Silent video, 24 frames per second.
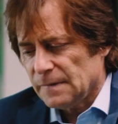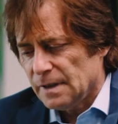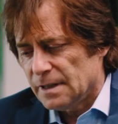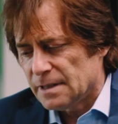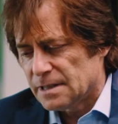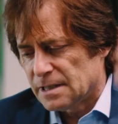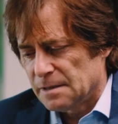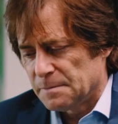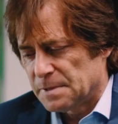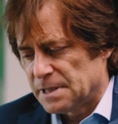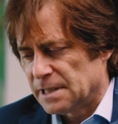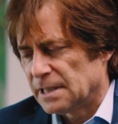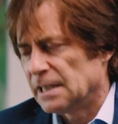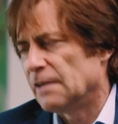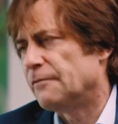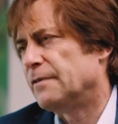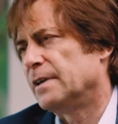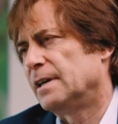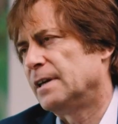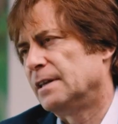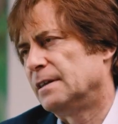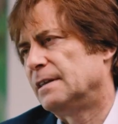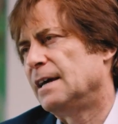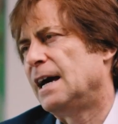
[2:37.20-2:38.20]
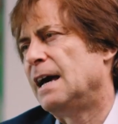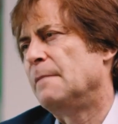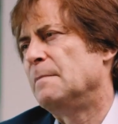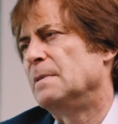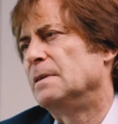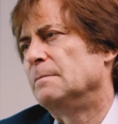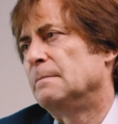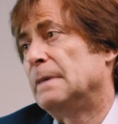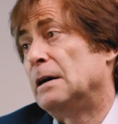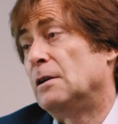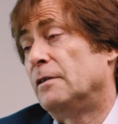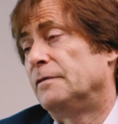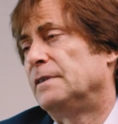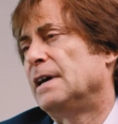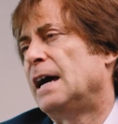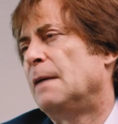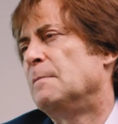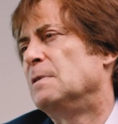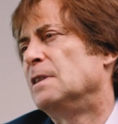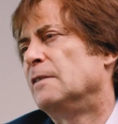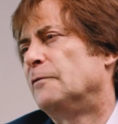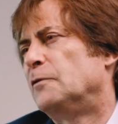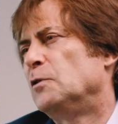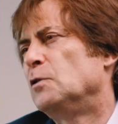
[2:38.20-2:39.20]
some significant time and amount of time
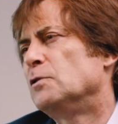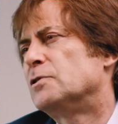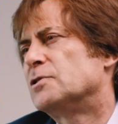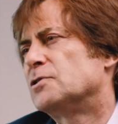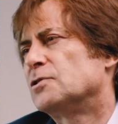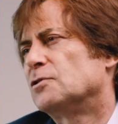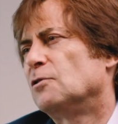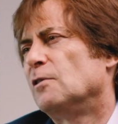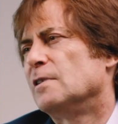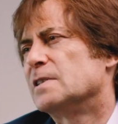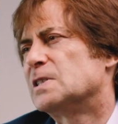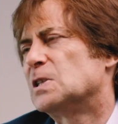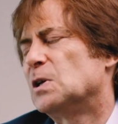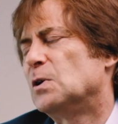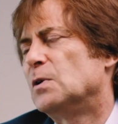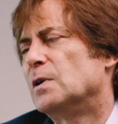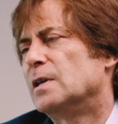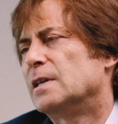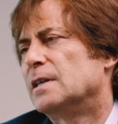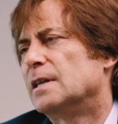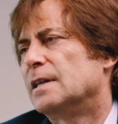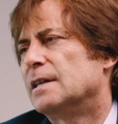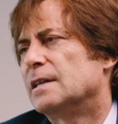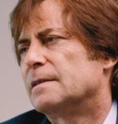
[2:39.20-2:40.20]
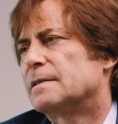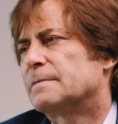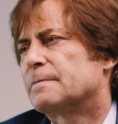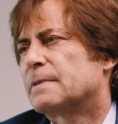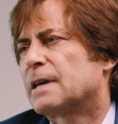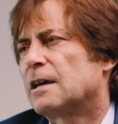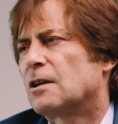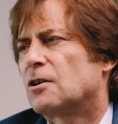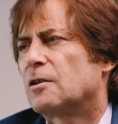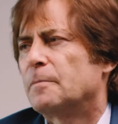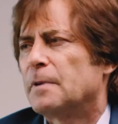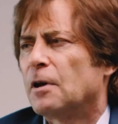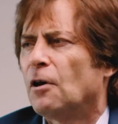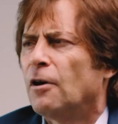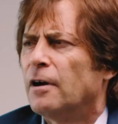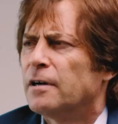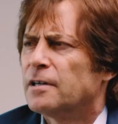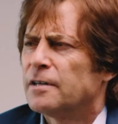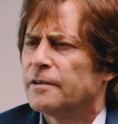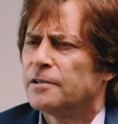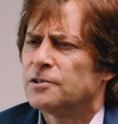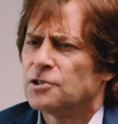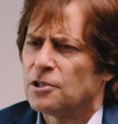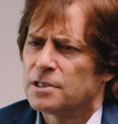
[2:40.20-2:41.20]
in the future, also it, it could be hard
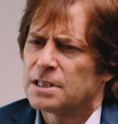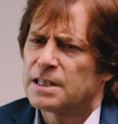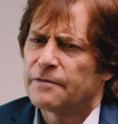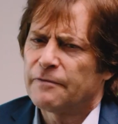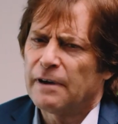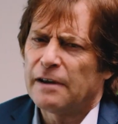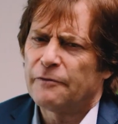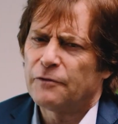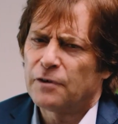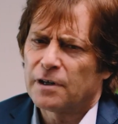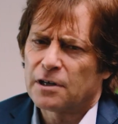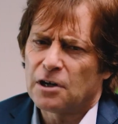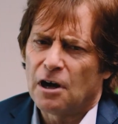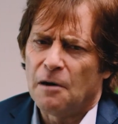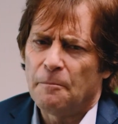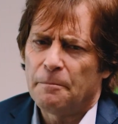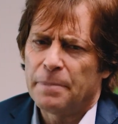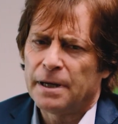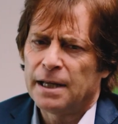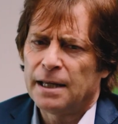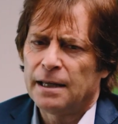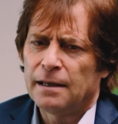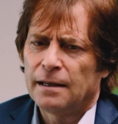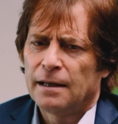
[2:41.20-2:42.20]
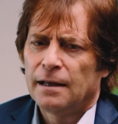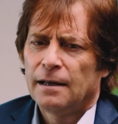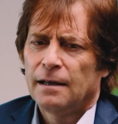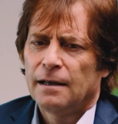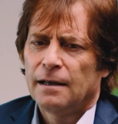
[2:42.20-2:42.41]
to justify for a company.